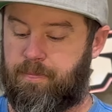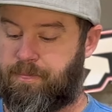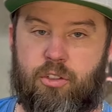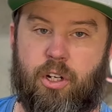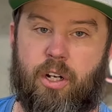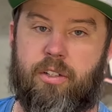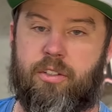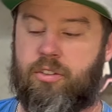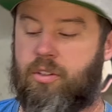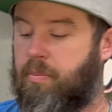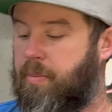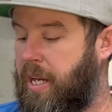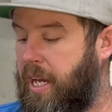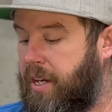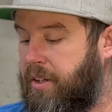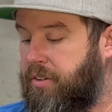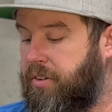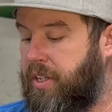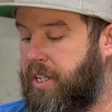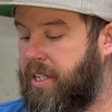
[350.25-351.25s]
charge the
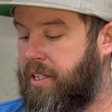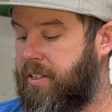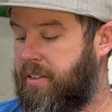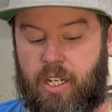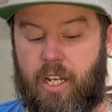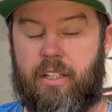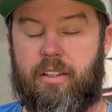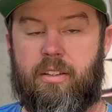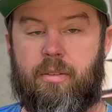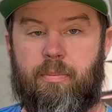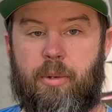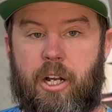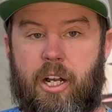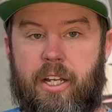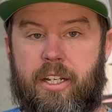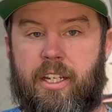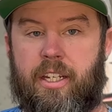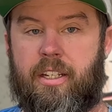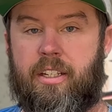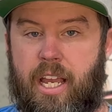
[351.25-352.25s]
battery, cut the
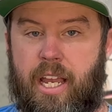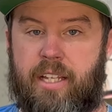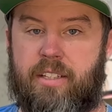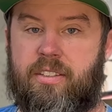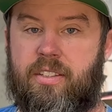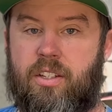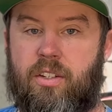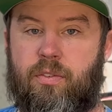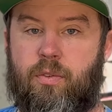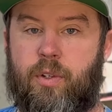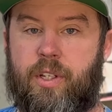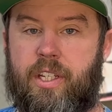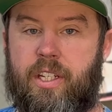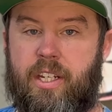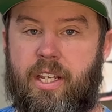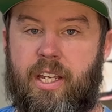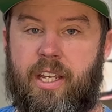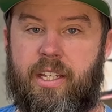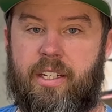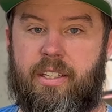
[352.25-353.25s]
body, and see if we can
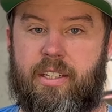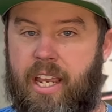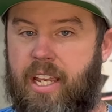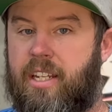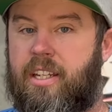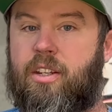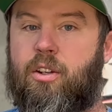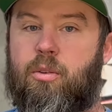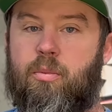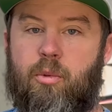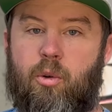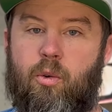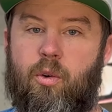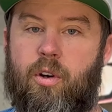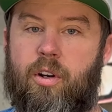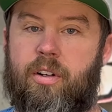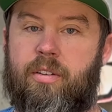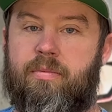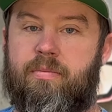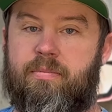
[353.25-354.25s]
hit 80 or
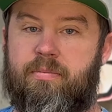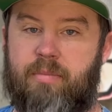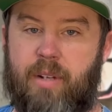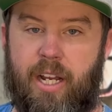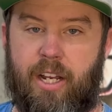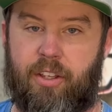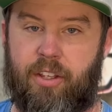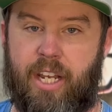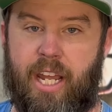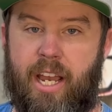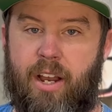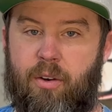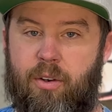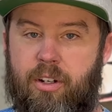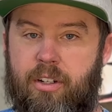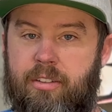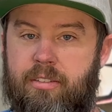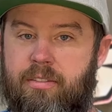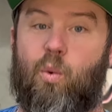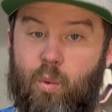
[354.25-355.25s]
more mile an
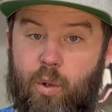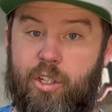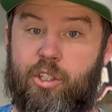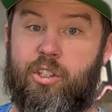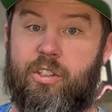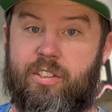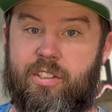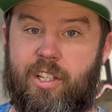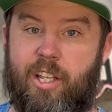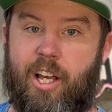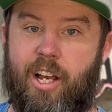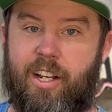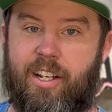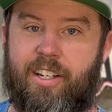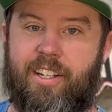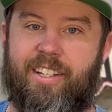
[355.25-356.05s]
hour. Wish us luck.